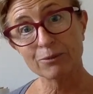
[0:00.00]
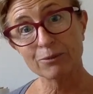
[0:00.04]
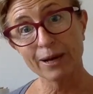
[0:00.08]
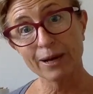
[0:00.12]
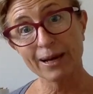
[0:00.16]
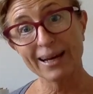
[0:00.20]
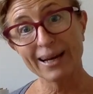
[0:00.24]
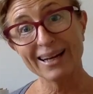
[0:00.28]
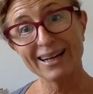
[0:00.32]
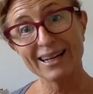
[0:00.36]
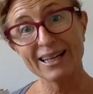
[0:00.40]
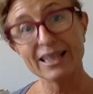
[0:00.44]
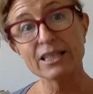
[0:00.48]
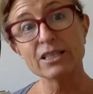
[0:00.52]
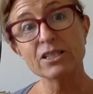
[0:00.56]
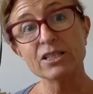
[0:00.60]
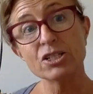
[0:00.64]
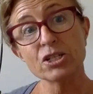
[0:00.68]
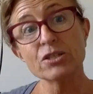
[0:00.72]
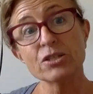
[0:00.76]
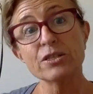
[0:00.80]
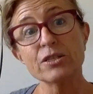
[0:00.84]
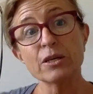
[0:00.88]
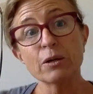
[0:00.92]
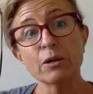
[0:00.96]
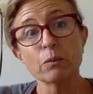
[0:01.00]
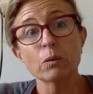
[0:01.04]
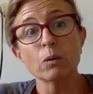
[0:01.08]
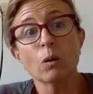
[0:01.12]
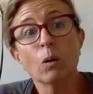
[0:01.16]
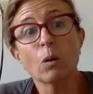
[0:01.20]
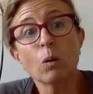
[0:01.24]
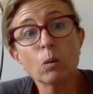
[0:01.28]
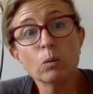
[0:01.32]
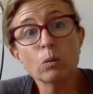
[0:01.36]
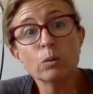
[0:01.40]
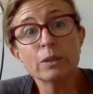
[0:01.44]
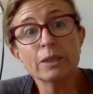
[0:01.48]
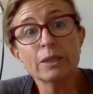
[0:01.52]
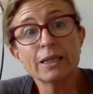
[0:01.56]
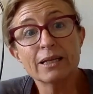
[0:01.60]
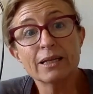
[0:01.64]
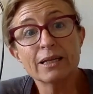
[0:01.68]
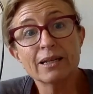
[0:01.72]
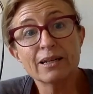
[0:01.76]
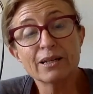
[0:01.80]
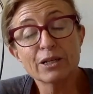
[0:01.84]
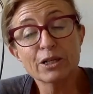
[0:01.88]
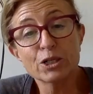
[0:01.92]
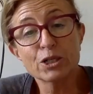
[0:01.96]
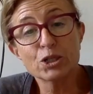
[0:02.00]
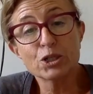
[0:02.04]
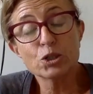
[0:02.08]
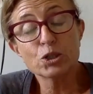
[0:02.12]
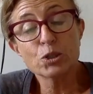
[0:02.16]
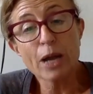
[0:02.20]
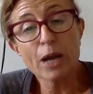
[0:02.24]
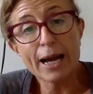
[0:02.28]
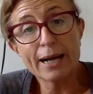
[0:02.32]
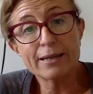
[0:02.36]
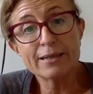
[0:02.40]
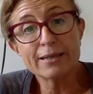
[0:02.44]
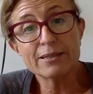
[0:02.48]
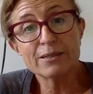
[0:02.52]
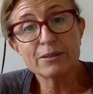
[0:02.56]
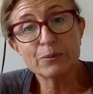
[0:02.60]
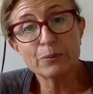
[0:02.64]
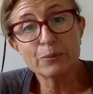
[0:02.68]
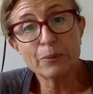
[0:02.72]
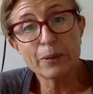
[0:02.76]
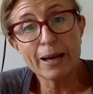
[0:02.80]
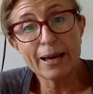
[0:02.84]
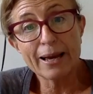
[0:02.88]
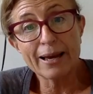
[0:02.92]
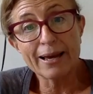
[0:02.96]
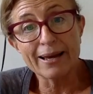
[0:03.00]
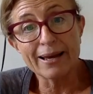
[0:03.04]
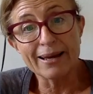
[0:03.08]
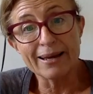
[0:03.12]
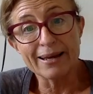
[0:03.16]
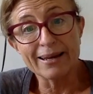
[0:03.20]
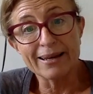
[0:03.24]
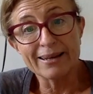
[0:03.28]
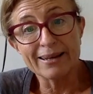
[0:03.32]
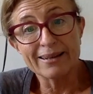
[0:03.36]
Right? It's just that we're holding it in a contracted way.